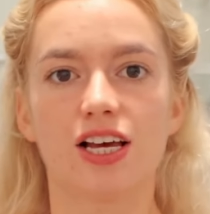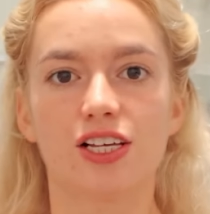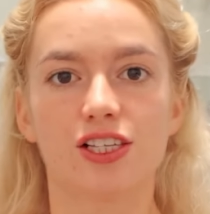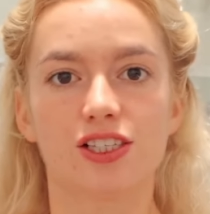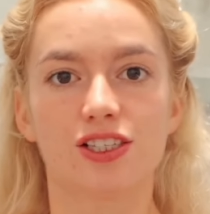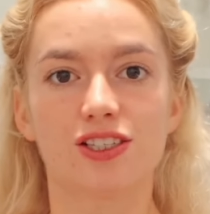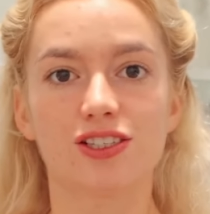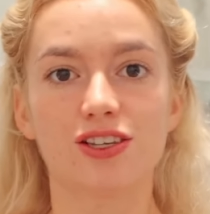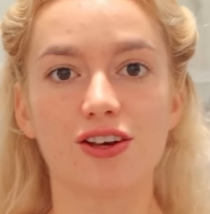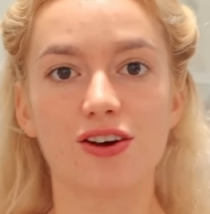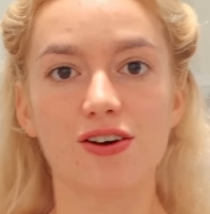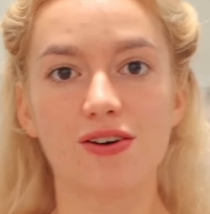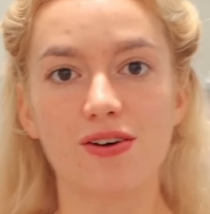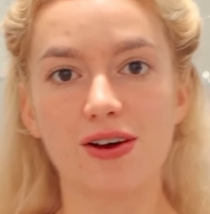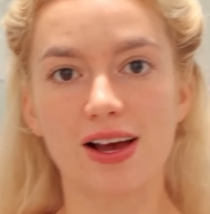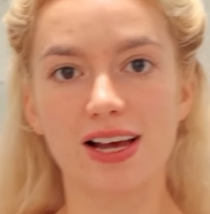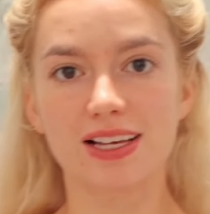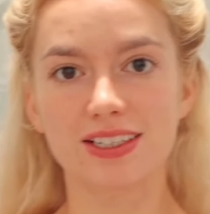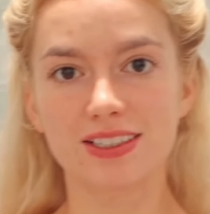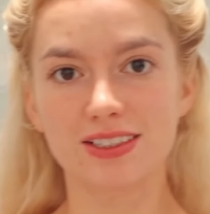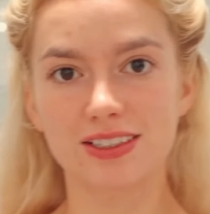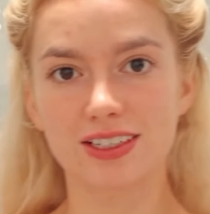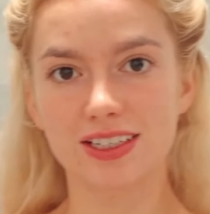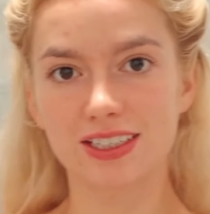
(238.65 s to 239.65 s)
So
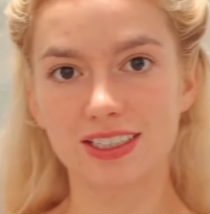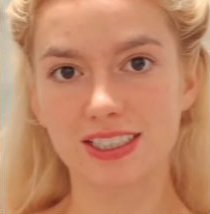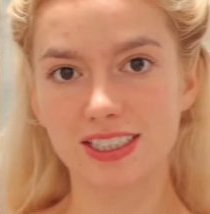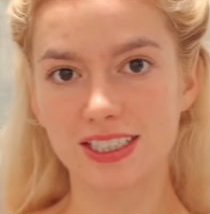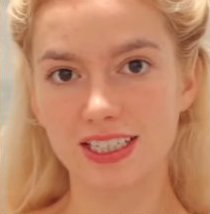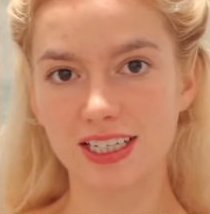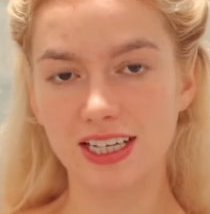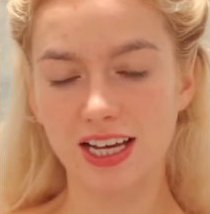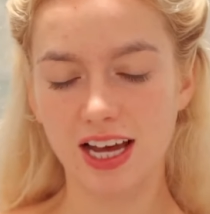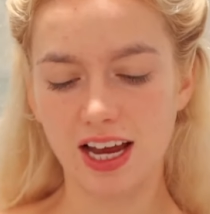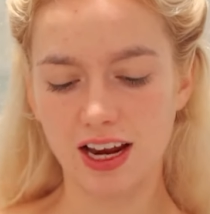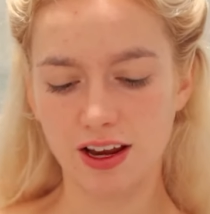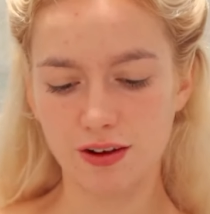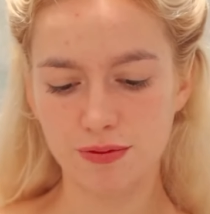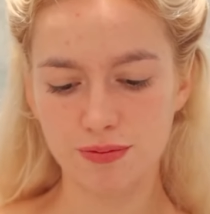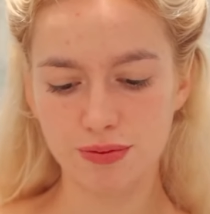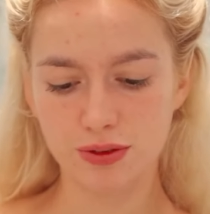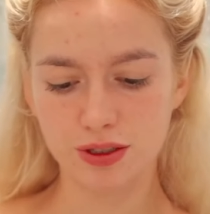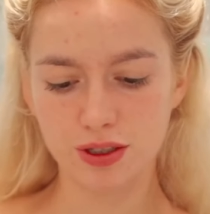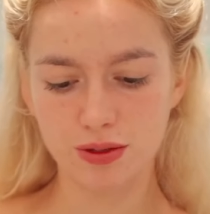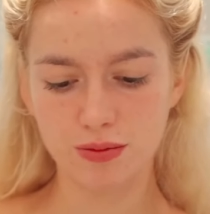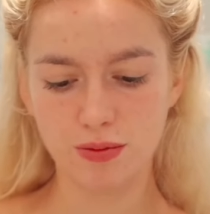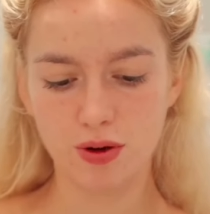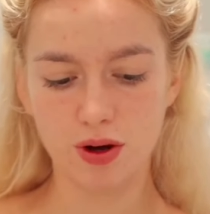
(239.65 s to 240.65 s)
as you can see, I have
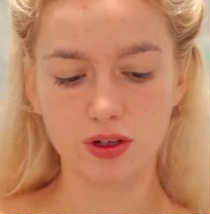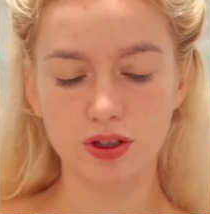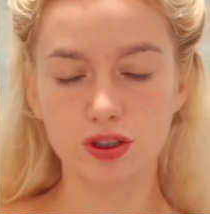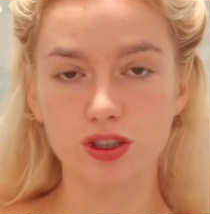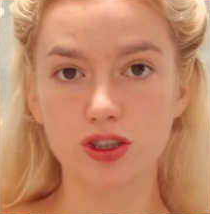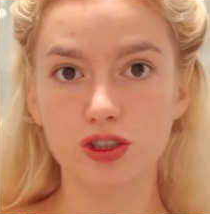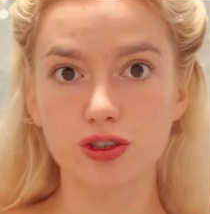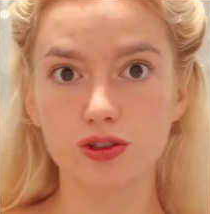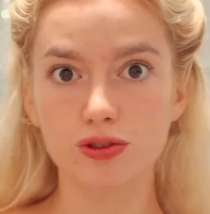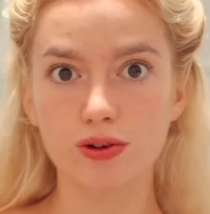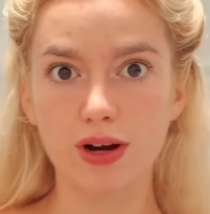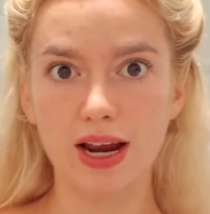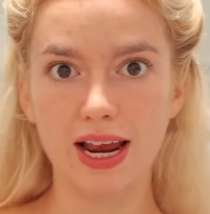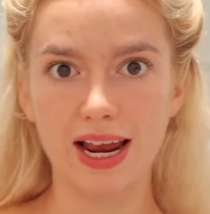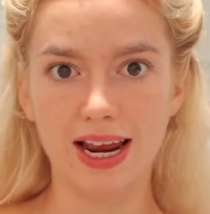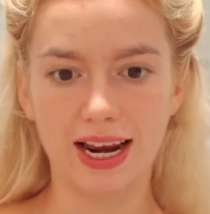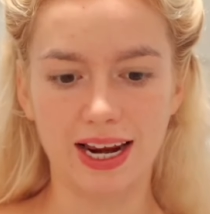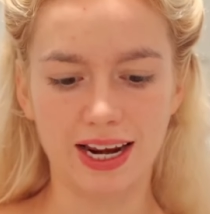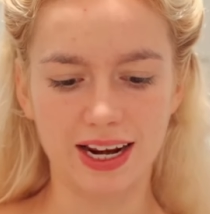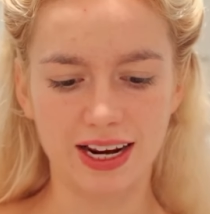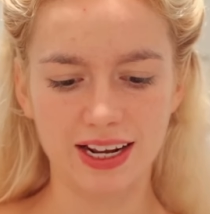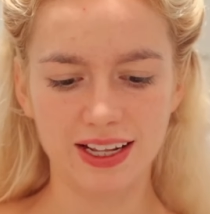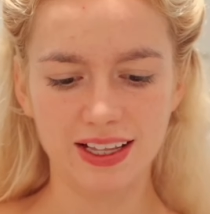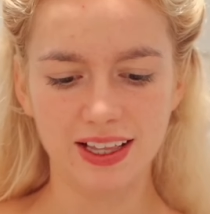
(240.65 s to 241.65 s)
put them a
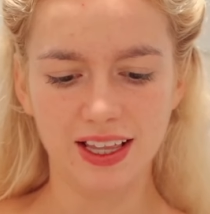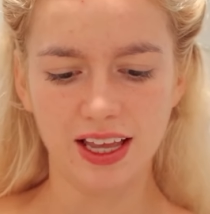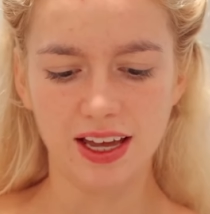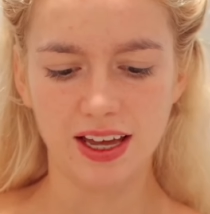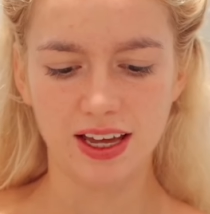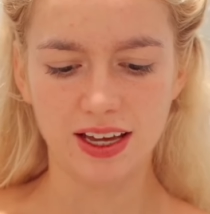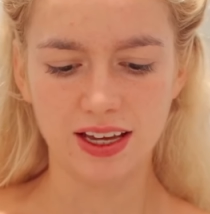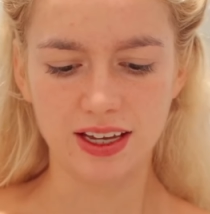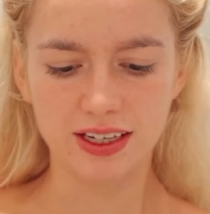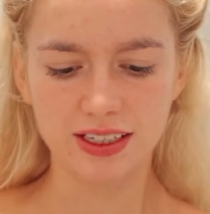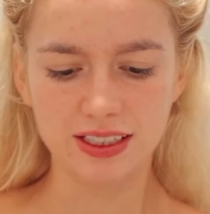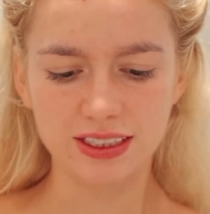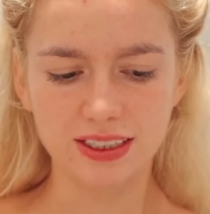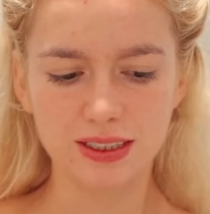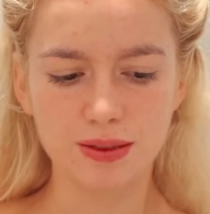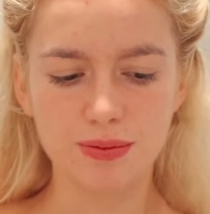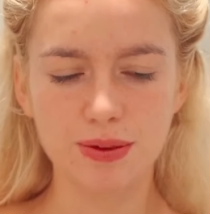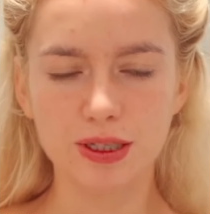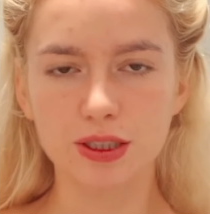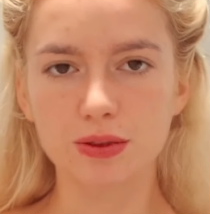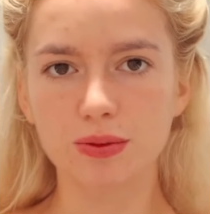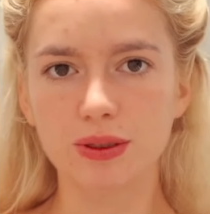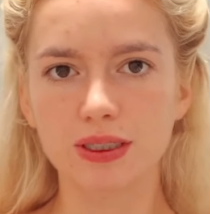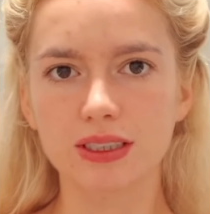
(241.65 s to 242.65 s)
tray, and this is the
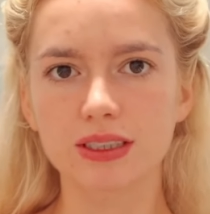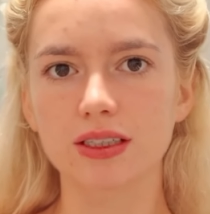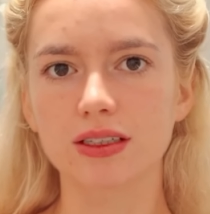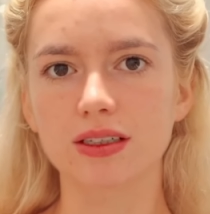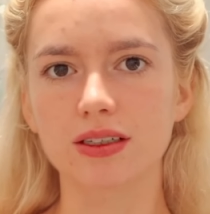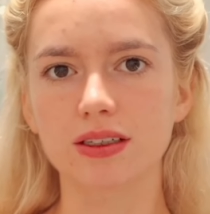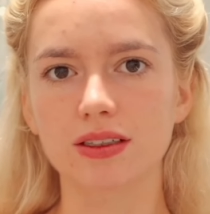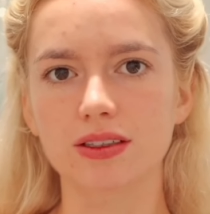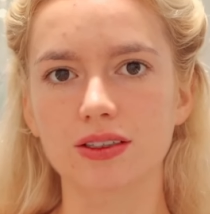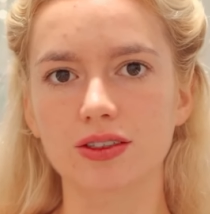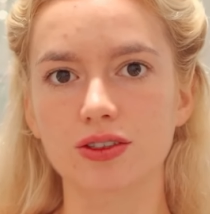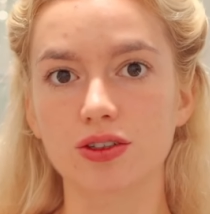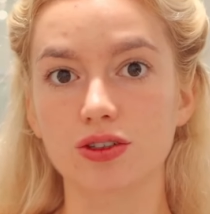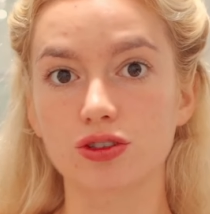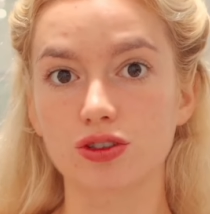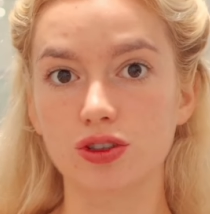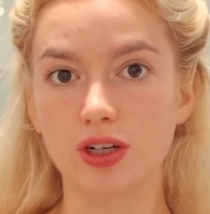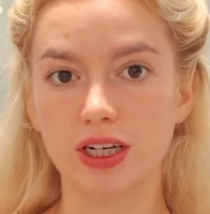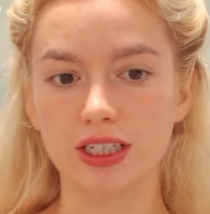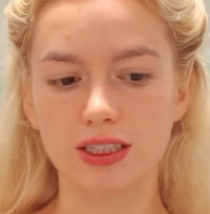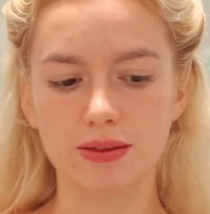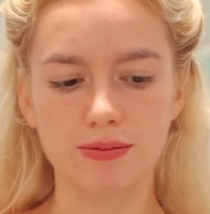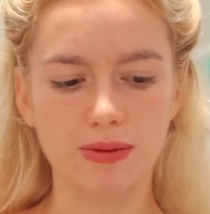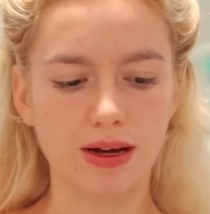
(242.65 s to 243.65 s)
best way to
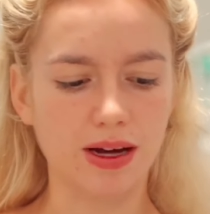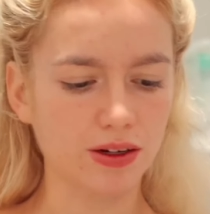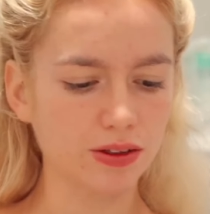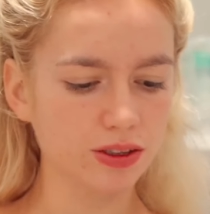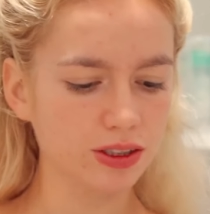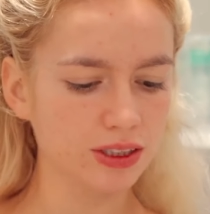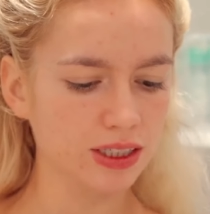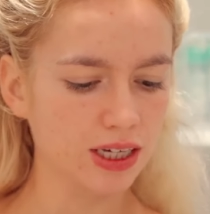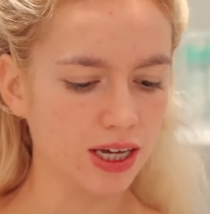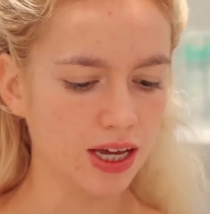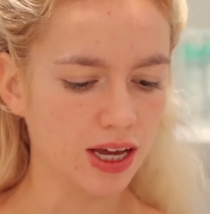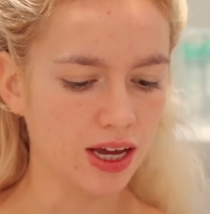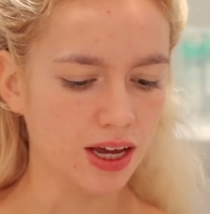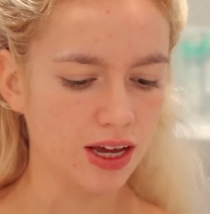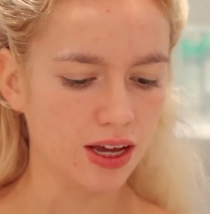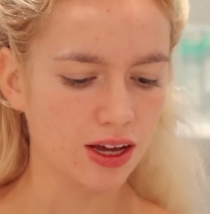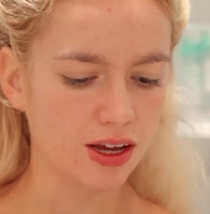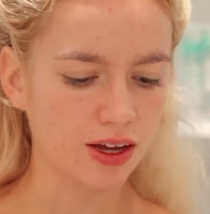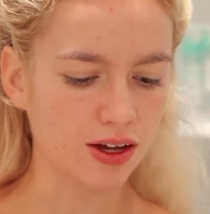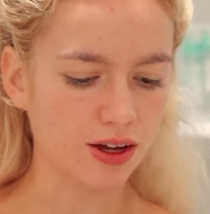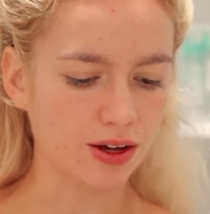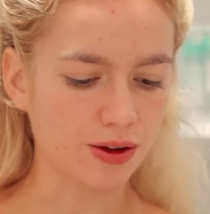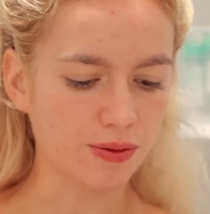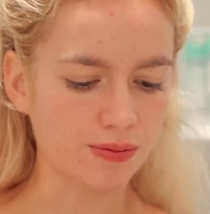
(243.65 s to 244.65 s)
dry them out
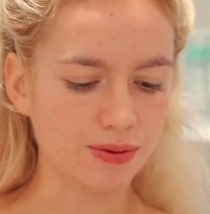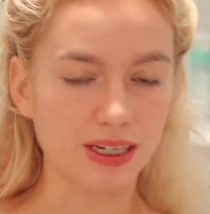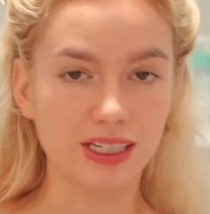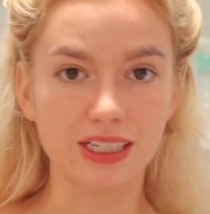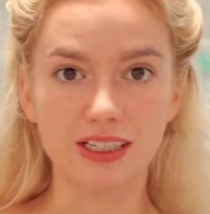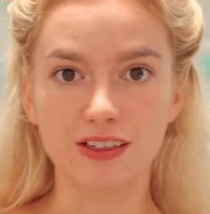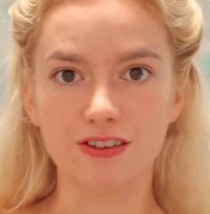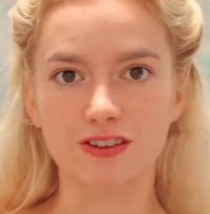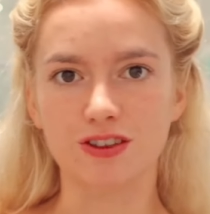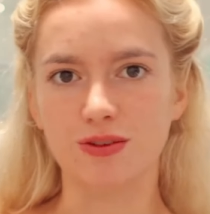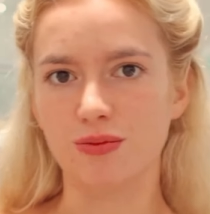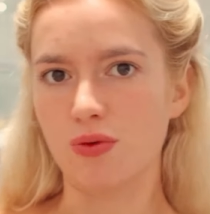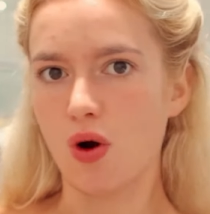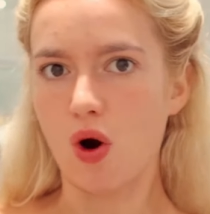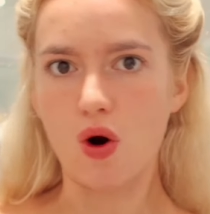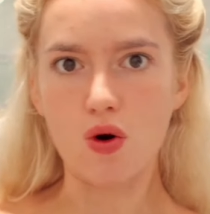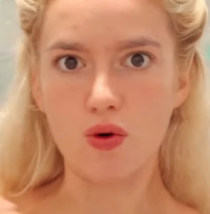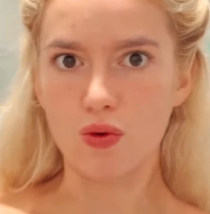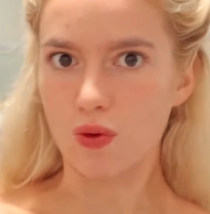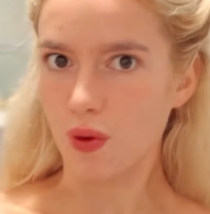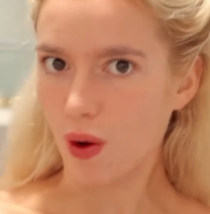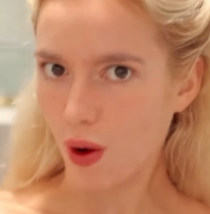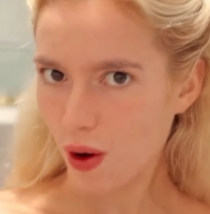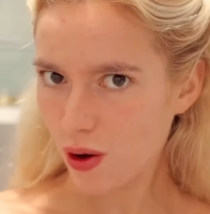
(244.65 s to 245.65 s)
and leave them a
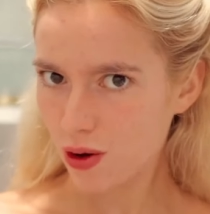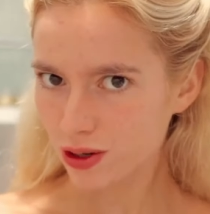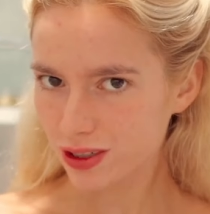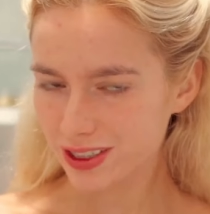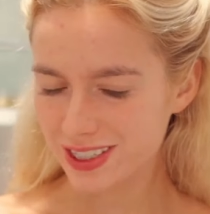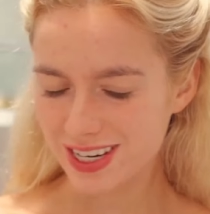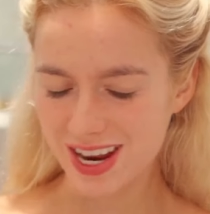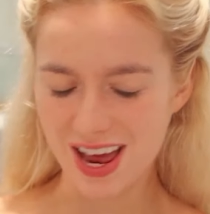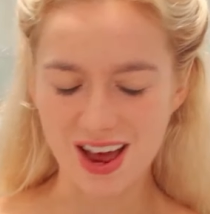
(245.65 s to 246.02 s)
rot